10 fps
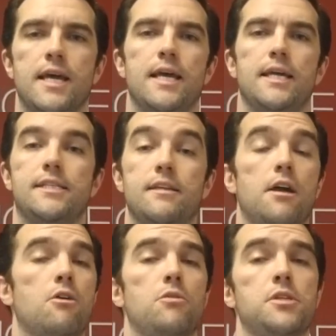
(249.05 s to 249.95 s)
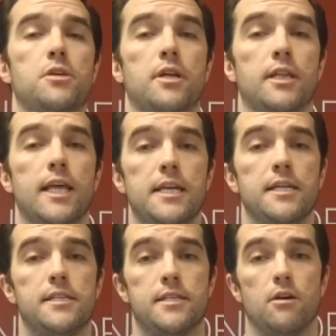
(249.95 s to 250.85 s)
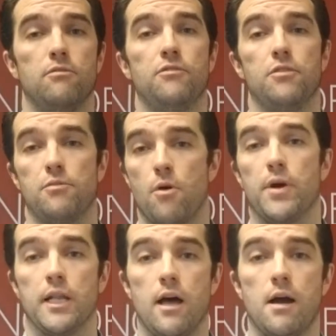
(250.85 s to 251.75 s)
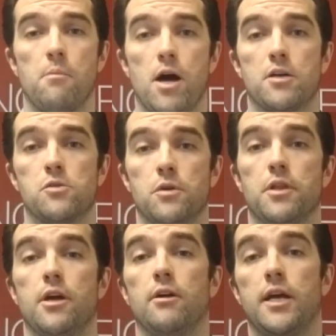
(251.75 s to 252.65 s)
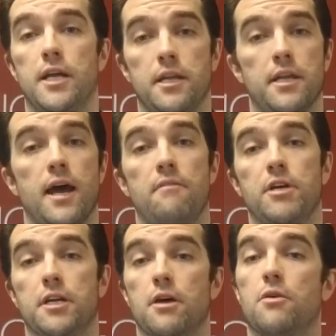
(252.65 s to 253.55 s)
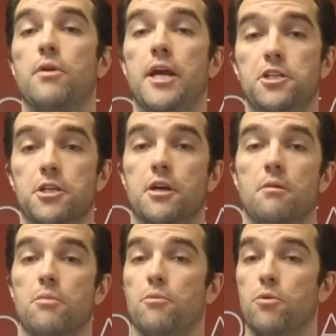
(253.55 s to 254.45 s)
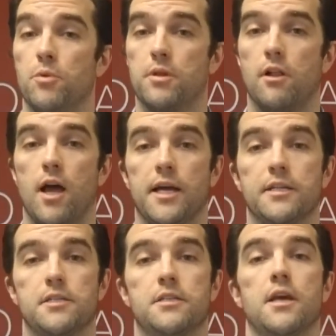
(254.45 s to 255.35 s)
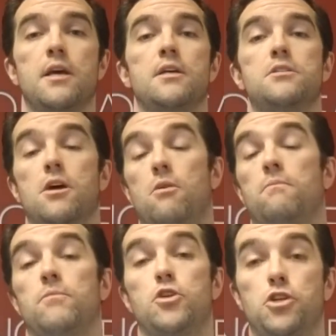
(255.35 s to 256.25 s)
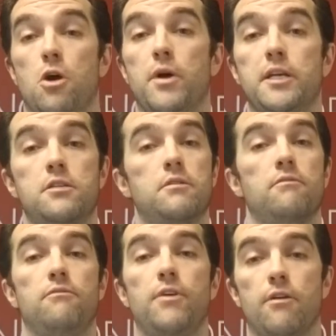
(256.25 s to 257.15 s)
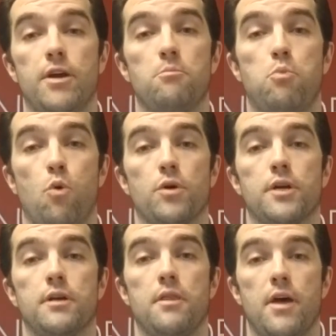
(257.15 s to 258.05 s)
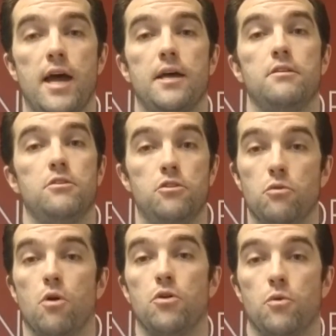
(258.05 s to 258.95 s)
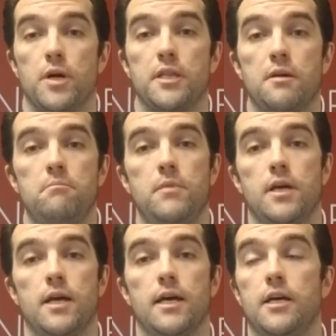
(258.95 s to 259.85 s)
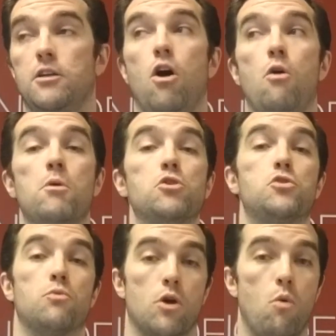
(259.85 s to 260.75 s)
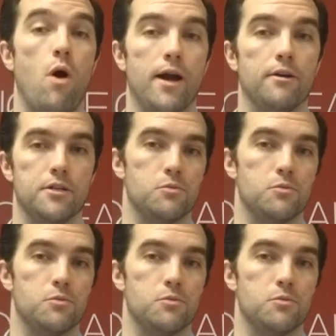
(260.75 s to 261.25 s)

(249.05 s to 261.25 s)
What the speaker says: it's not always going to lend itself to throwing a lockbox on there and then having another agent come through with clients. So showings, very important that you are doing them, and almost required